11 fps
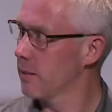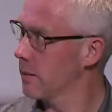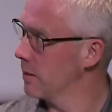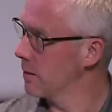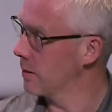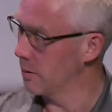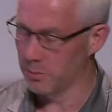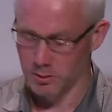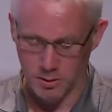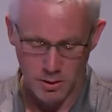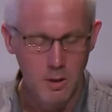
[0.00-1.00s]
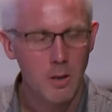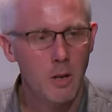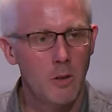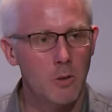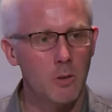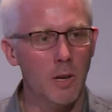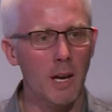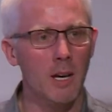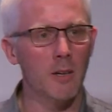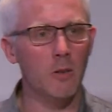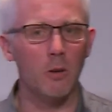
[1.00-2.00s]
systems. Today
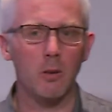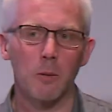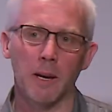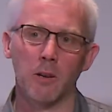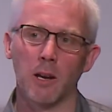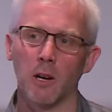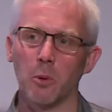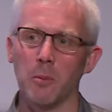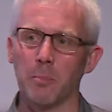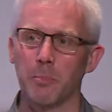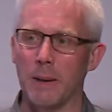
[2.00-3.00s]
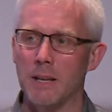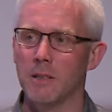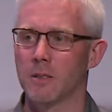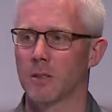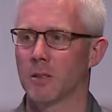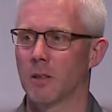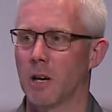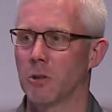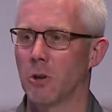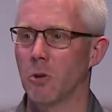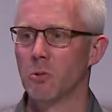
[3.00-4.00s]
I talk about how we built
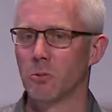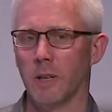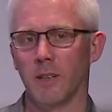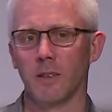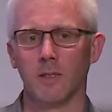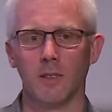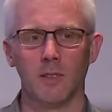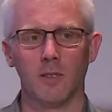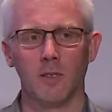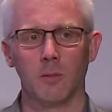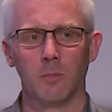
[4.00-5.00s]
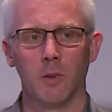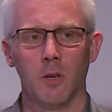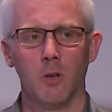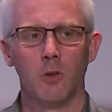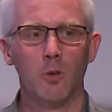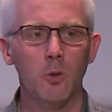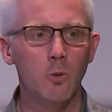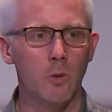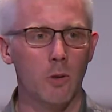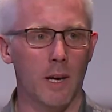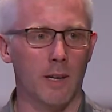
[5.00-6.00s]
our own reading system to
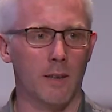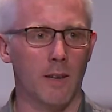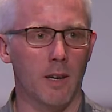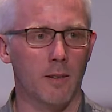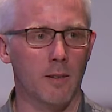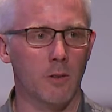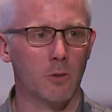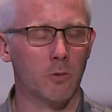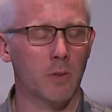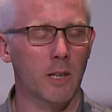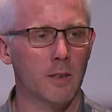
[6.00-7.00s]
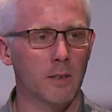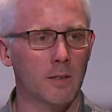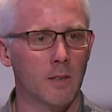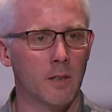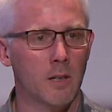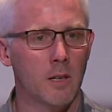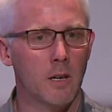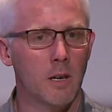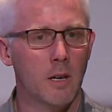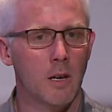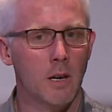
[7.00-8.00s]
collect data on readers.
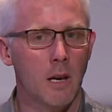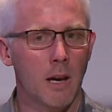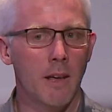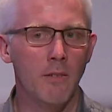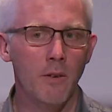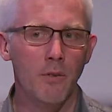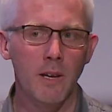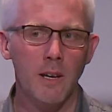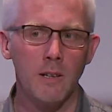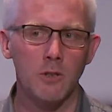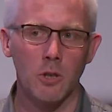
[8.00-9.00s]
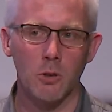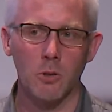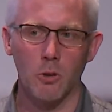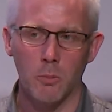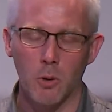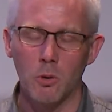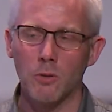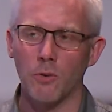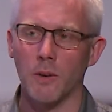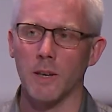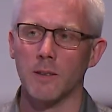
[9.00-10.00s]
And everything I'll show you, or most
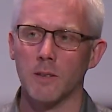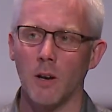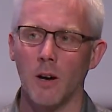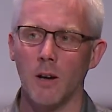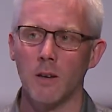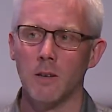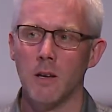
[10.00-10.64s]
things, are